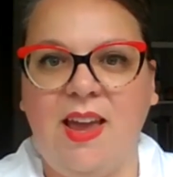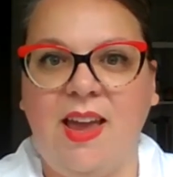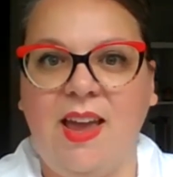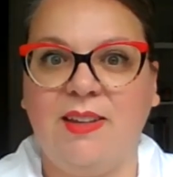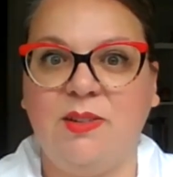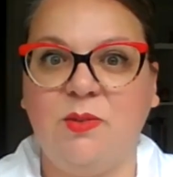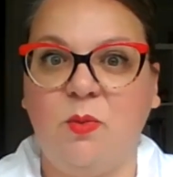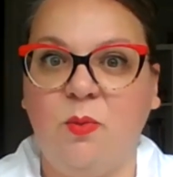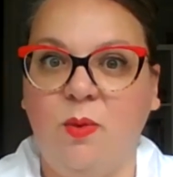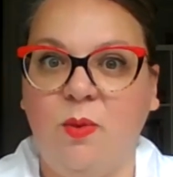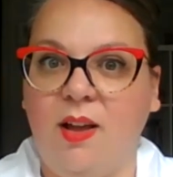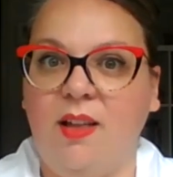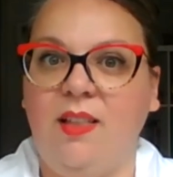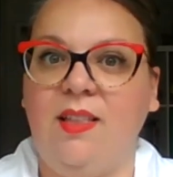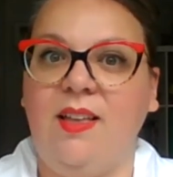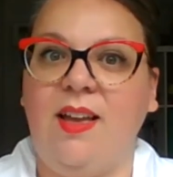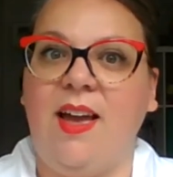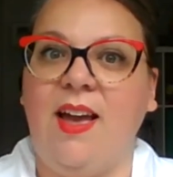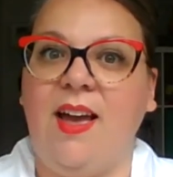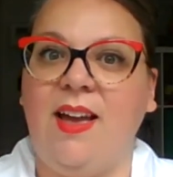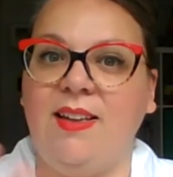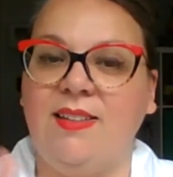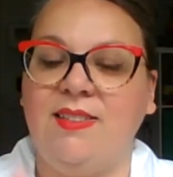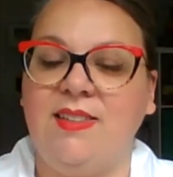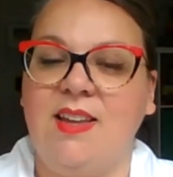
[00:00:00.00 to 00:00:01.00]
as well
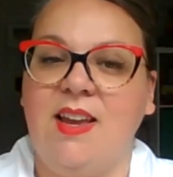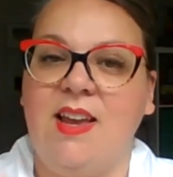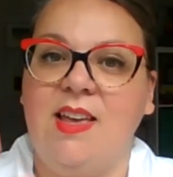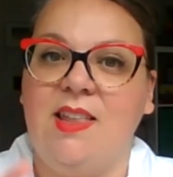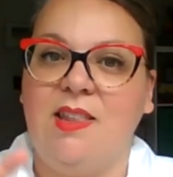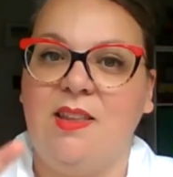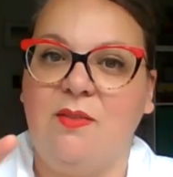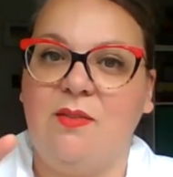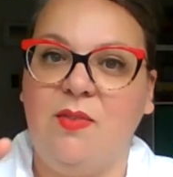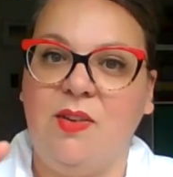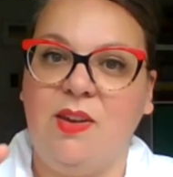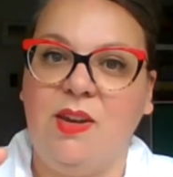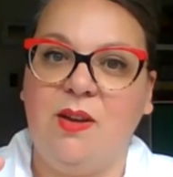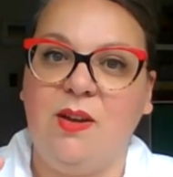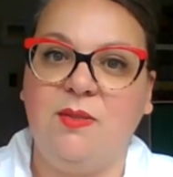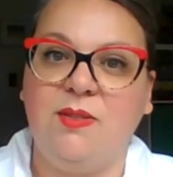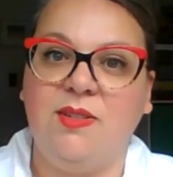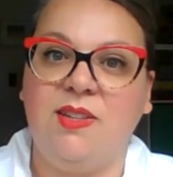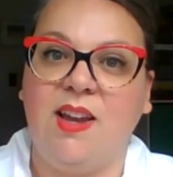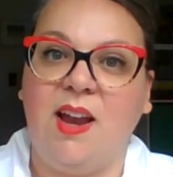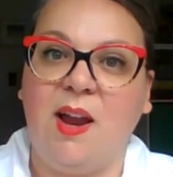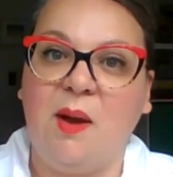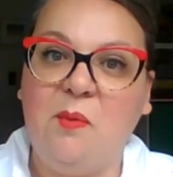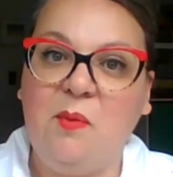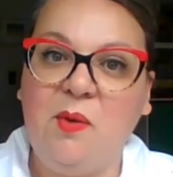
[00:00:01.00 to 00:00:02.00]
as the videos
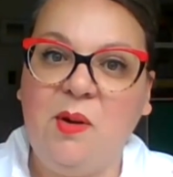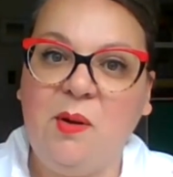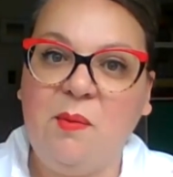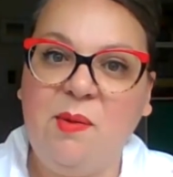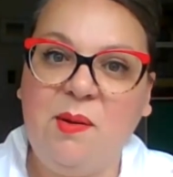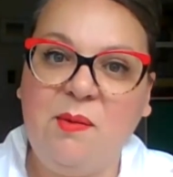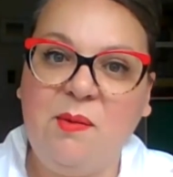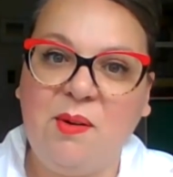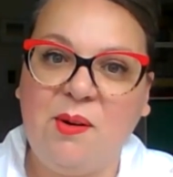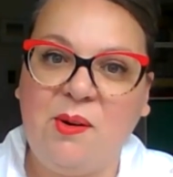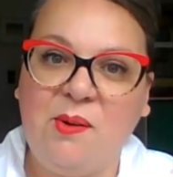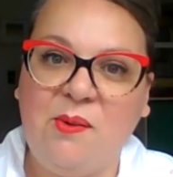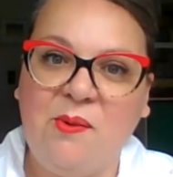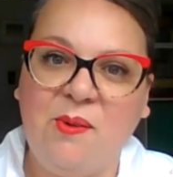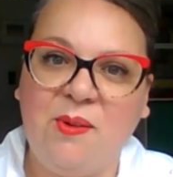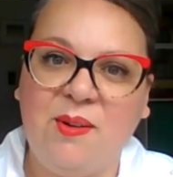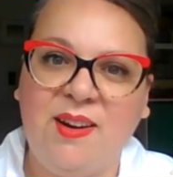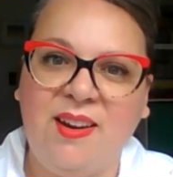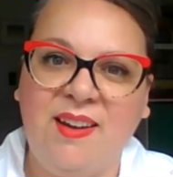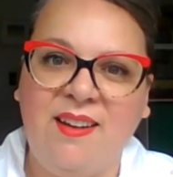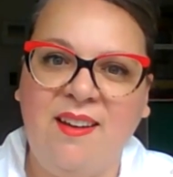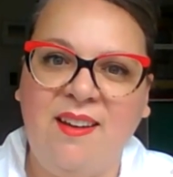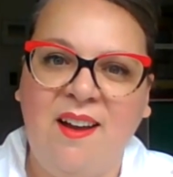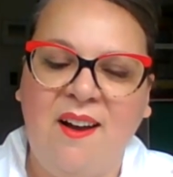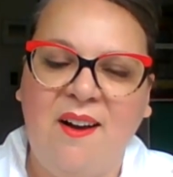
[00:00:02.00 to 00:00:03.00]
that I will be
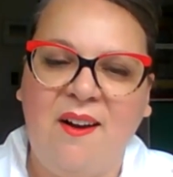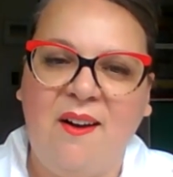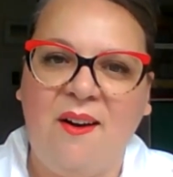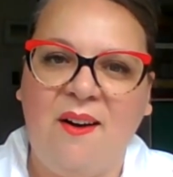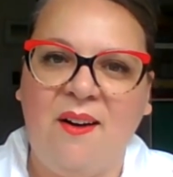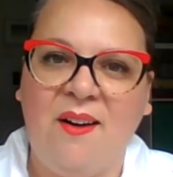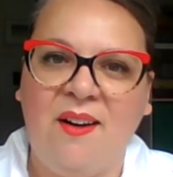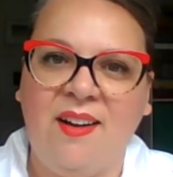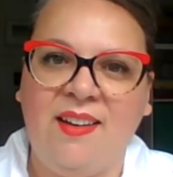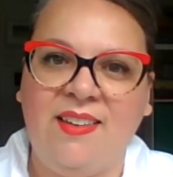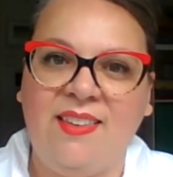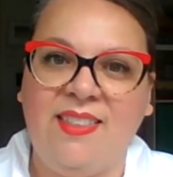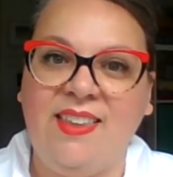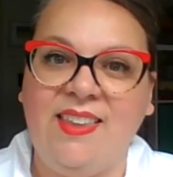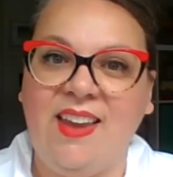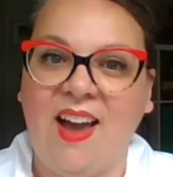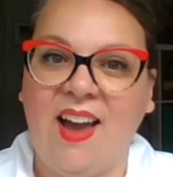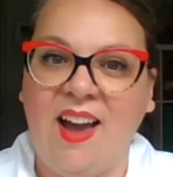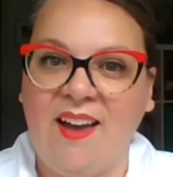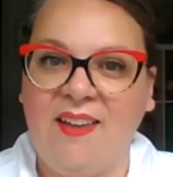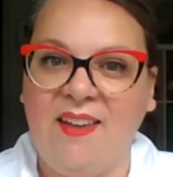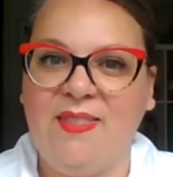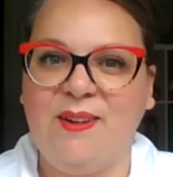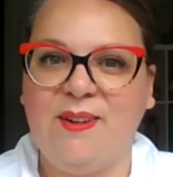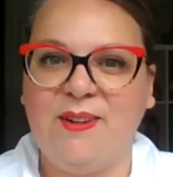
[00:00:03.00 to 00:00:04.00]
recording on the
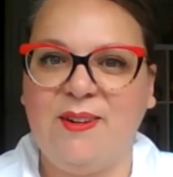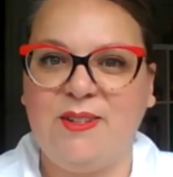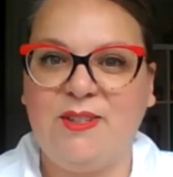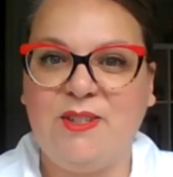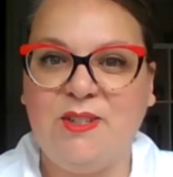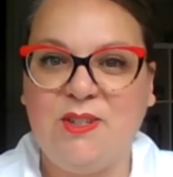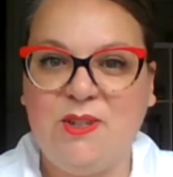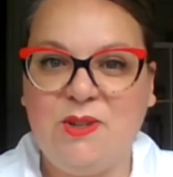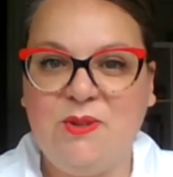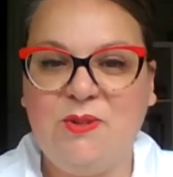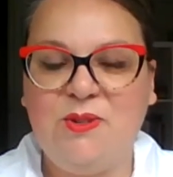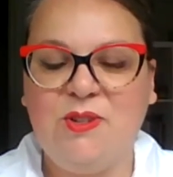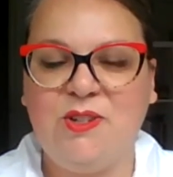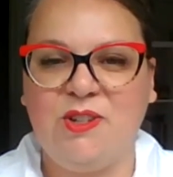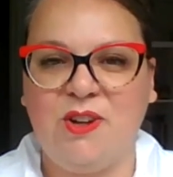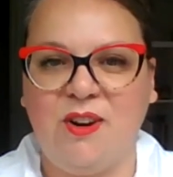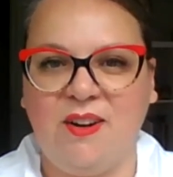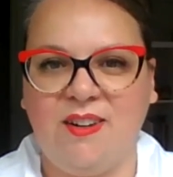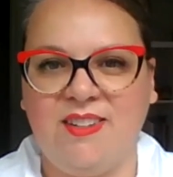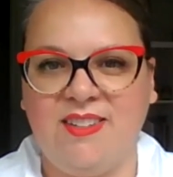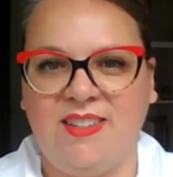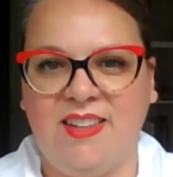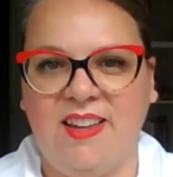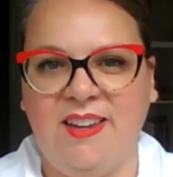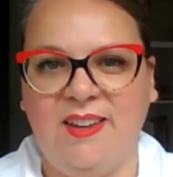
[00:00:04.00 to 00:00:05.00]
other two
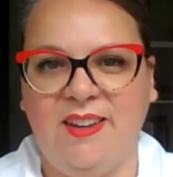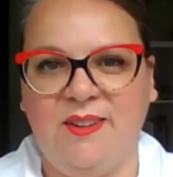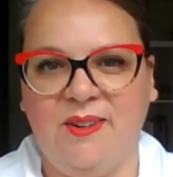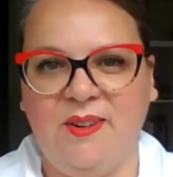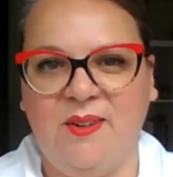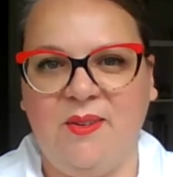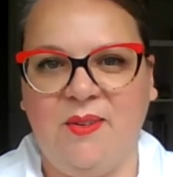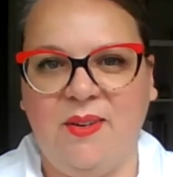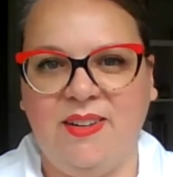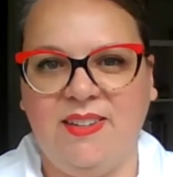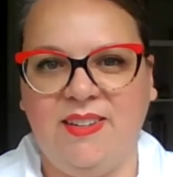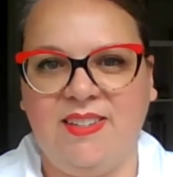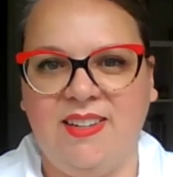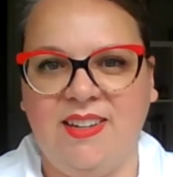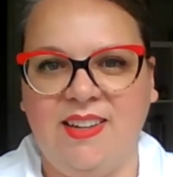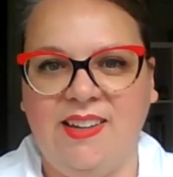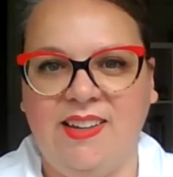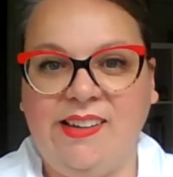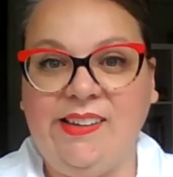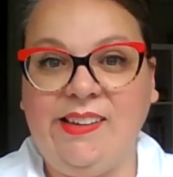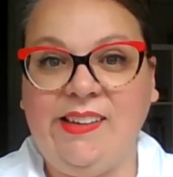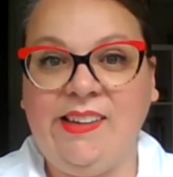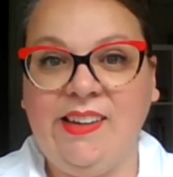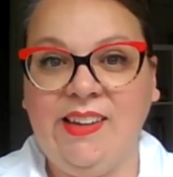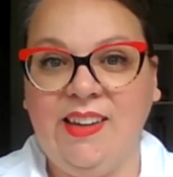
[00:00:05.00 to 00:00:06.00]
charts that you're going to
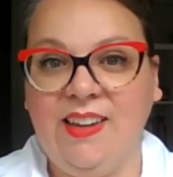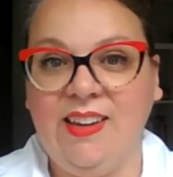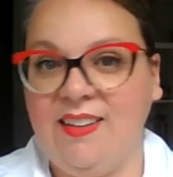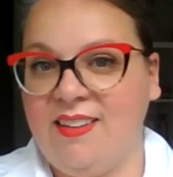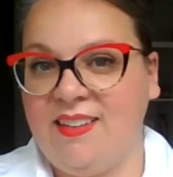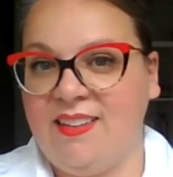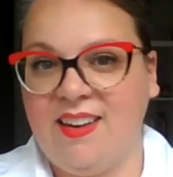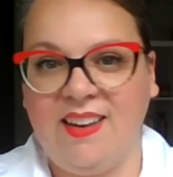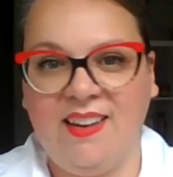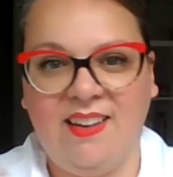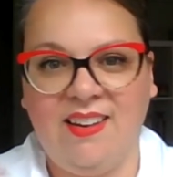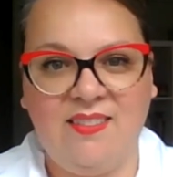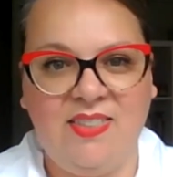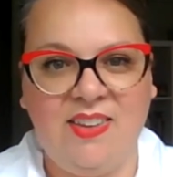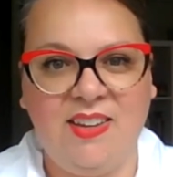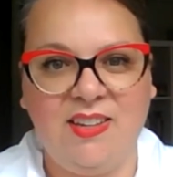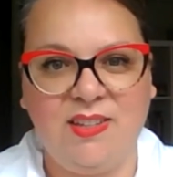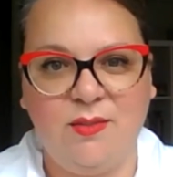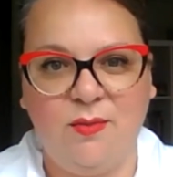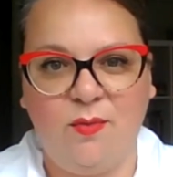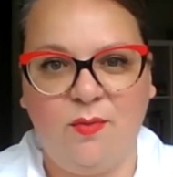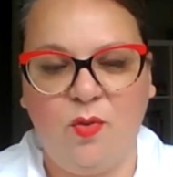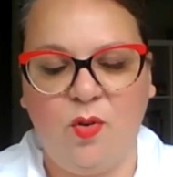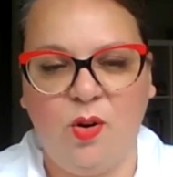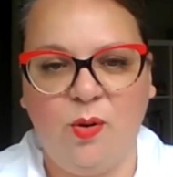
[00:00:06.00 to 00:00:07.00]
need in any of
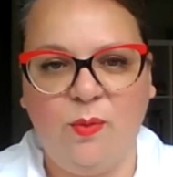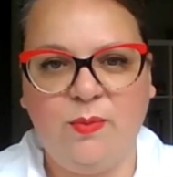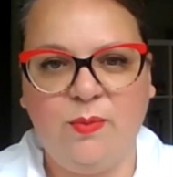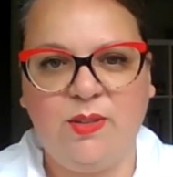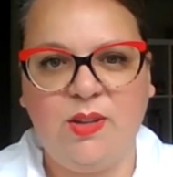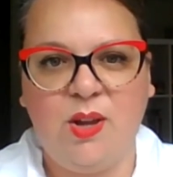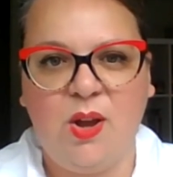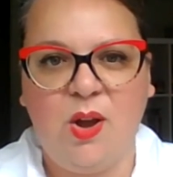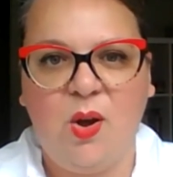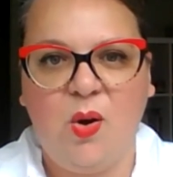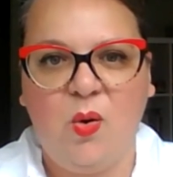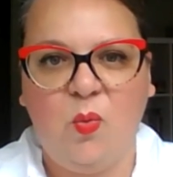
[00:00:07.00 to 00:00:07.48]
these forms,